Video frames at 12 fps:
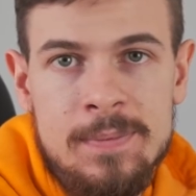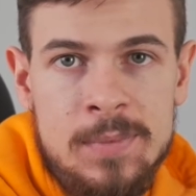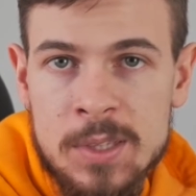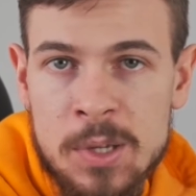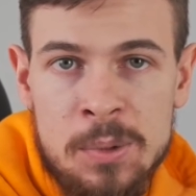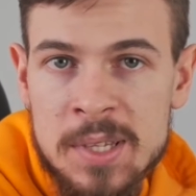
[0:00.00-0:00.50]

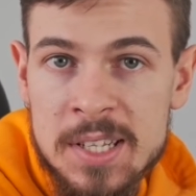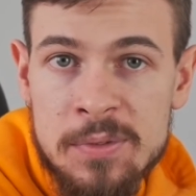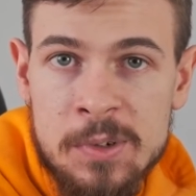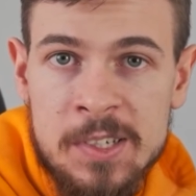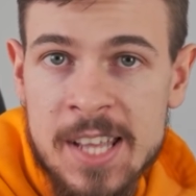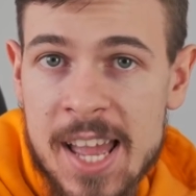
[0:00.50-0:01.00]
No need
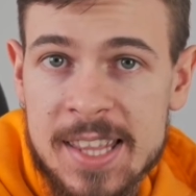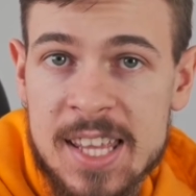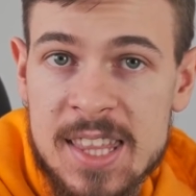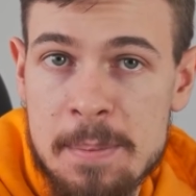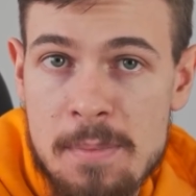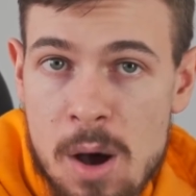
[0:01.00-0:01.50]
for that
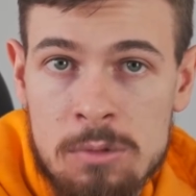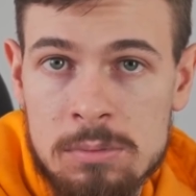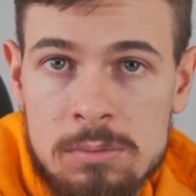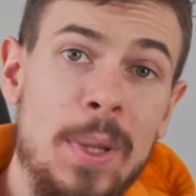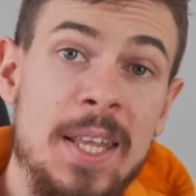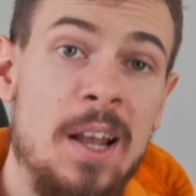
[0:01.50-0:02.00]
anymore.
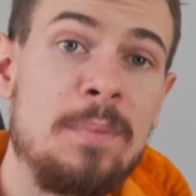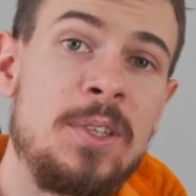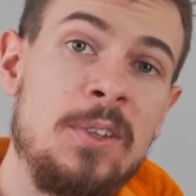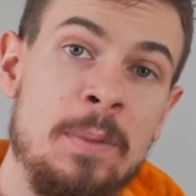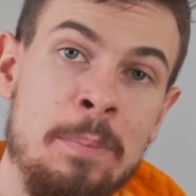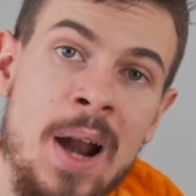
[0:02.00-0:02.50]
When it comes
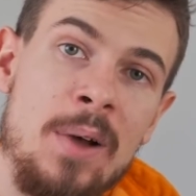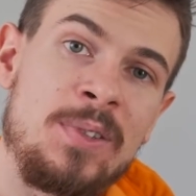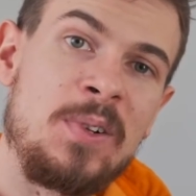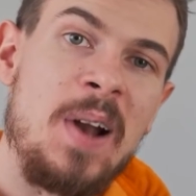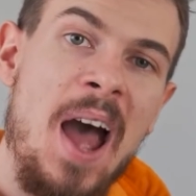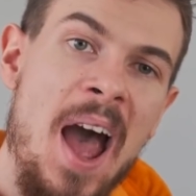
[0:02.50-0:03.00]
to the
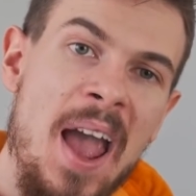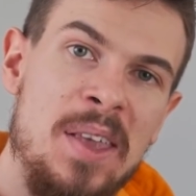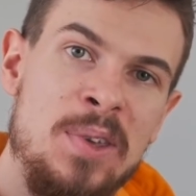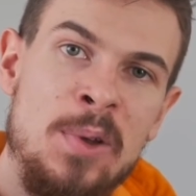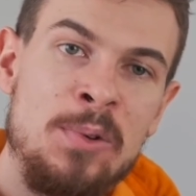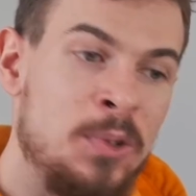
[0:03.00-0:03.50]
browser, I
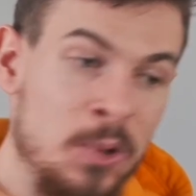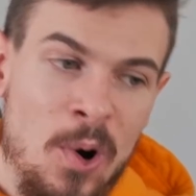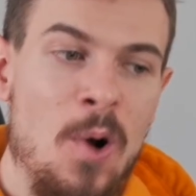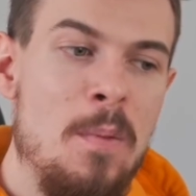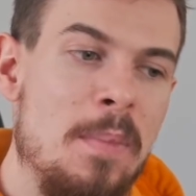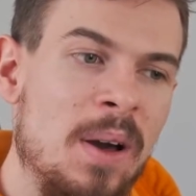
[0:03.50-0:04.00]
use
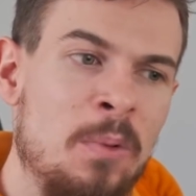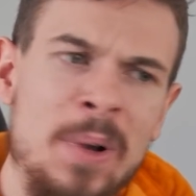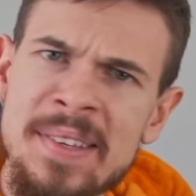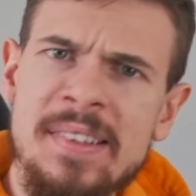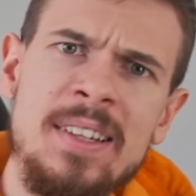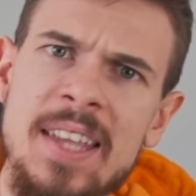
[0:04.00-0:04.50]
Chrome, but
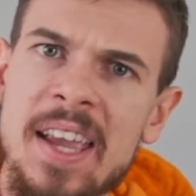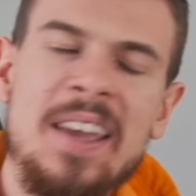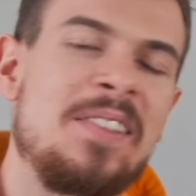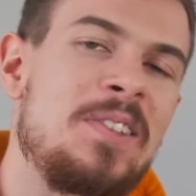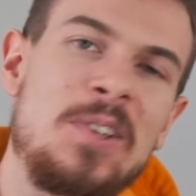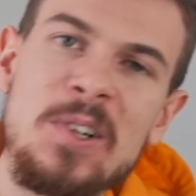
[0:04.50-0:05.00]
recently I
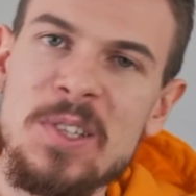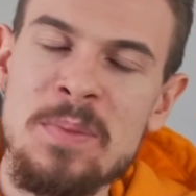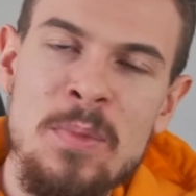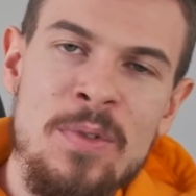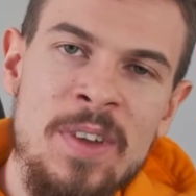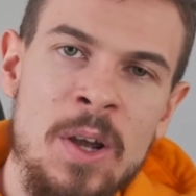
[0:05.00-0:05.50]
kind of started
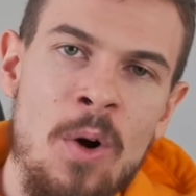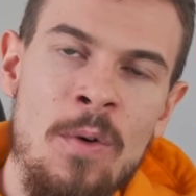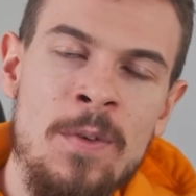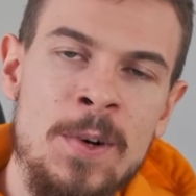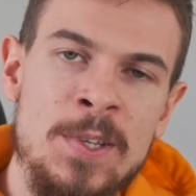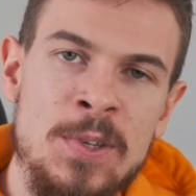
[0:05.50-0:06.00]
moving
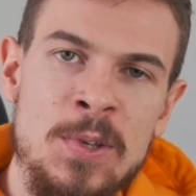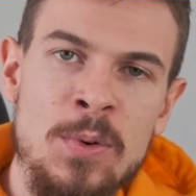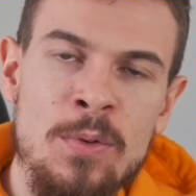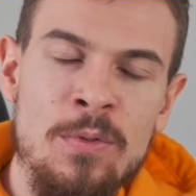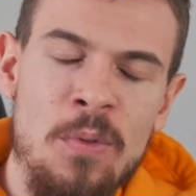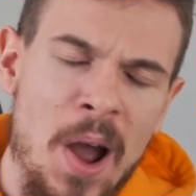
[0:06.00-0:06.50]
over
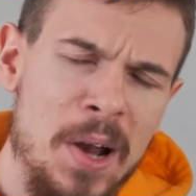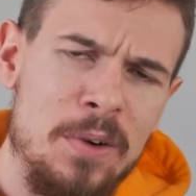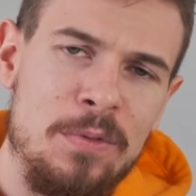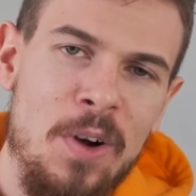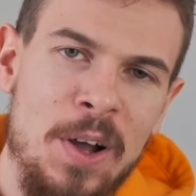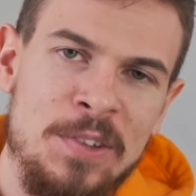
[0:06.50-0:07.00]
to
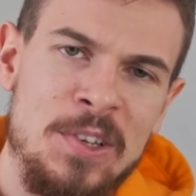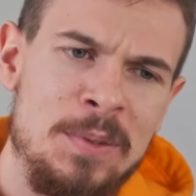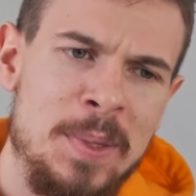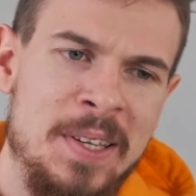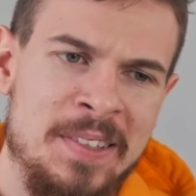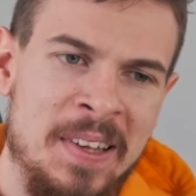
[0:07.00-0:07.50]
Firefox just
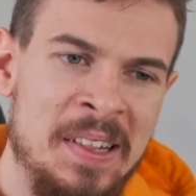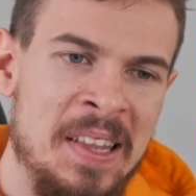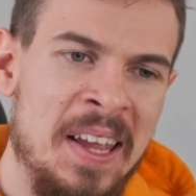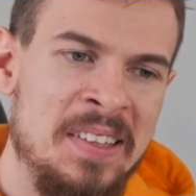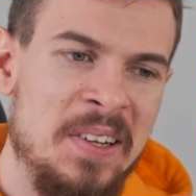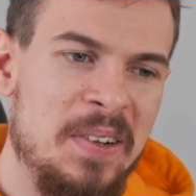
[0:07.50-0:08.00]
because I
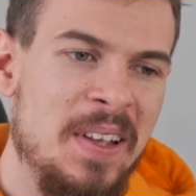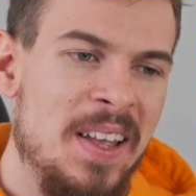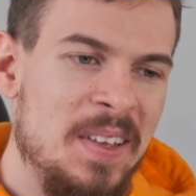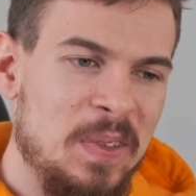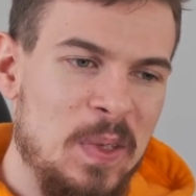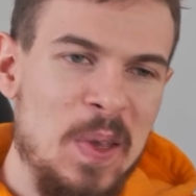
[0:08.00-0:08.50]
like their
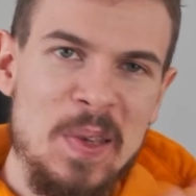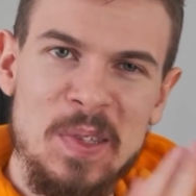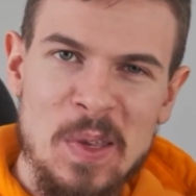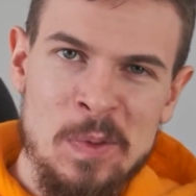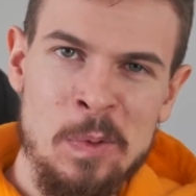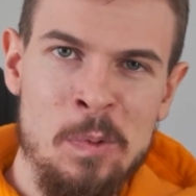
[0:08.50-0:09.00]

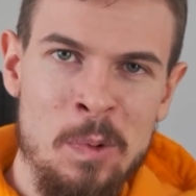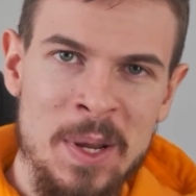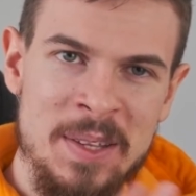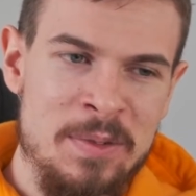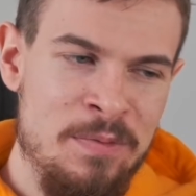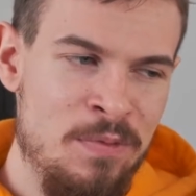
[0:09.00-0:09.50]
CSS
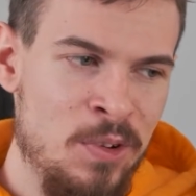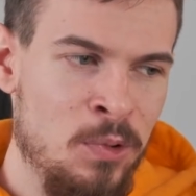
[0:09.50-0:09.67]
grid